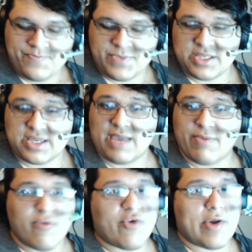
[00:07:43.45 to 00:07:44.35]
in the game.
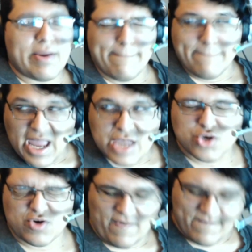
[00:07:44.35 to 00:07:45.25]
A very
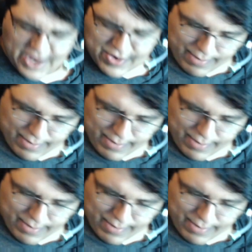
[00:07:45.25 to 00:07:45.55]
major, a very